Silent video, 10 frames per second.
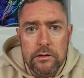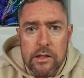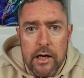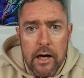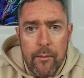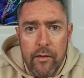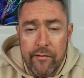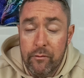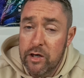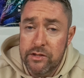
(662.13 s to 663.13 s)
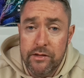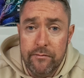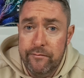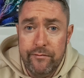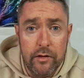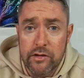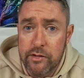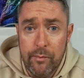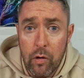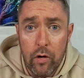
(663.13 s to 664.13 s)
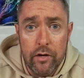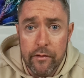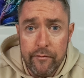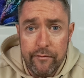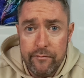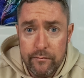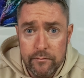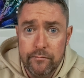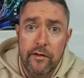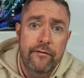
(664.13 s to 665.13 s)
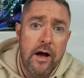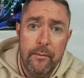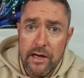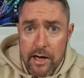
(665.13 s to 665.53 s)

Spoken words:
If it wasn't for the support of my family